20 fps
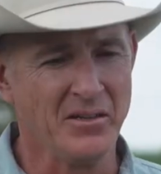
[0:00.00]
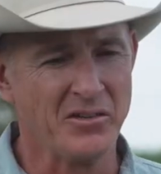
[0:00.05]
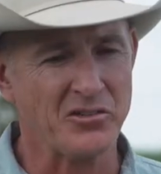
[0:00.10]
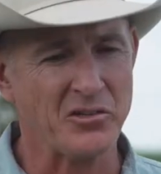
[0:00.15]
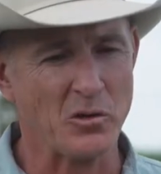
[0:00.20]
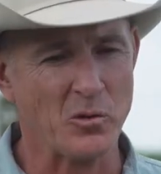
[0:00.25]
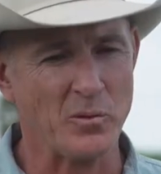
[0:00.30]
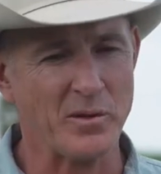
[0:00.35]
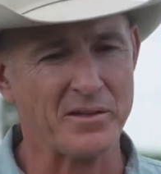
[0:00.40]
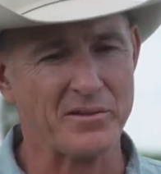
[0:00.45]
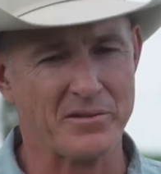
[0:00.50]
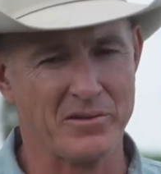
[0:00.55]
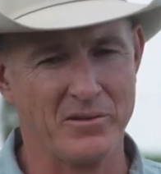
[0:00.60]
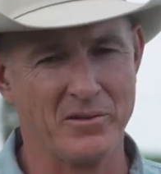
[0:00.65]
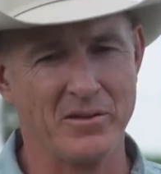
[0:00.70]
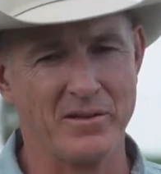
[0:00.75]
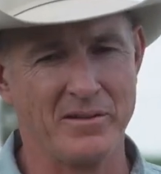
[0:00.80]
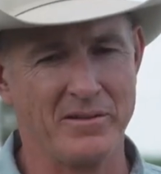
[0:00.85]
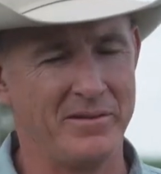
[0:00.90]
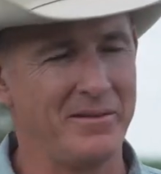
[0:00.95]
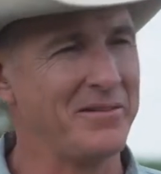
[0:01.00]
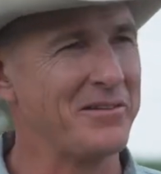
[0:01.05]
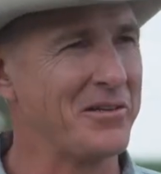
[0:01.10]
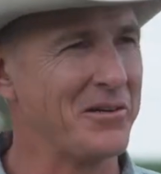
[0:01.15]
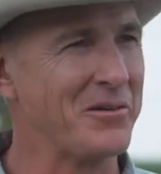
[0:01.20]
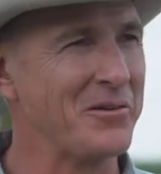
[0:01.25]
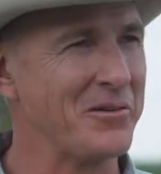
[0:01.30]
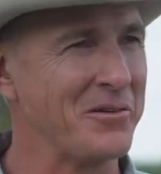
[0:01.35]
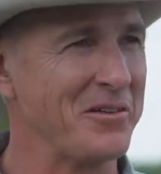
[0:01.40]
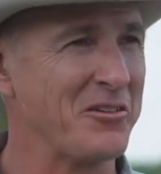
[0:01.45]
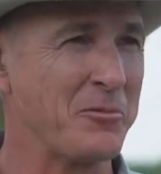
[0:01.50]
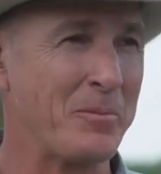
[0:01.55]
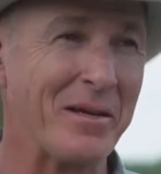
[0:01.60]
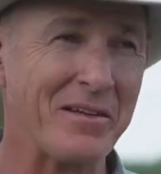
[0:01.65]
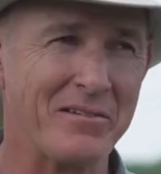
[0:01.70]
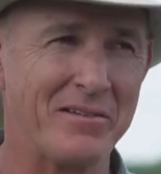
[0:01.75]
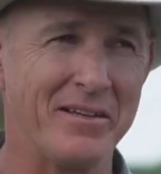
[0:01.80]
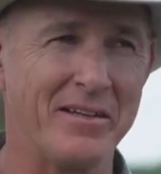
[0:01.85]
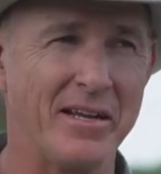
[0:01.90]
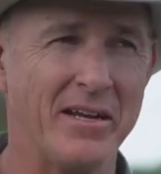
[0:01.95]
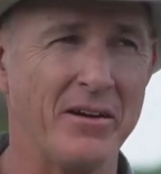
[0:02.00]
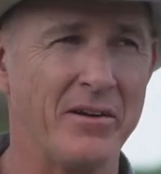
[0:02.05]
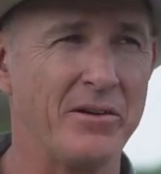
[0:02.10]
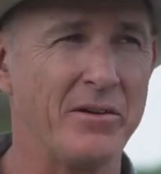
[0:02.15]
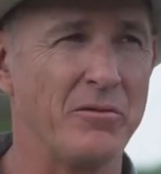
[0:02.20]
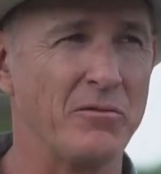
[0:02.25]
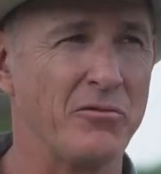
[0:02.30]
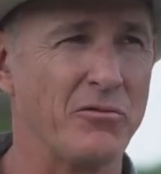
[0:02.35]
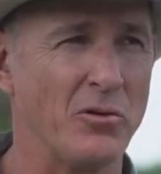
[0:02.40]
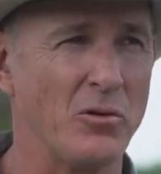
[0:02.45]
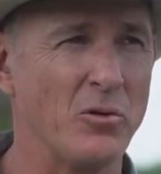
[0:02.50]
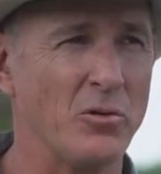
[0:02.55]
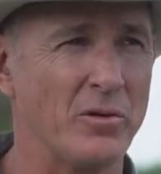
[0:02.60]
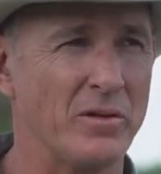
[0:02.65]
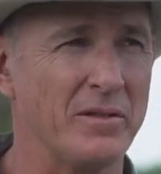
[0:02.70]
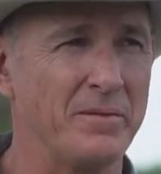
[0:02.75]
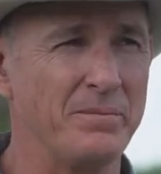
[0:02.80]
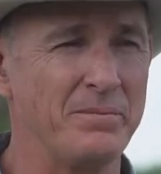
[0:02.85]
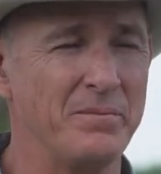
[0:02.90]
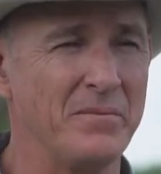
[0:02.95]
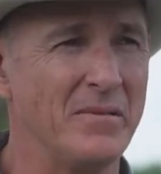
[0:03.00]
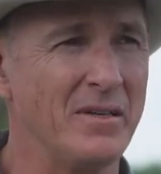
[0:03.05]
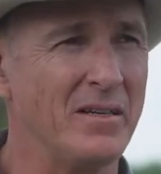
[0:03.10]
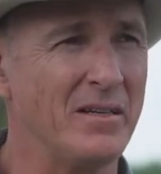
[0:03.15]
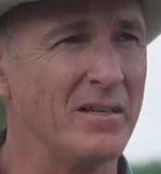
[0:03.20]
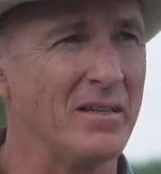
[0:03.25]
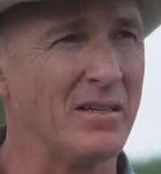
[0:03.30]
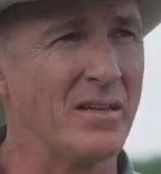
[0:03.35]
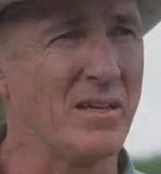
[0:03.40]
So it's going to, in turn, especially down here in Florida, a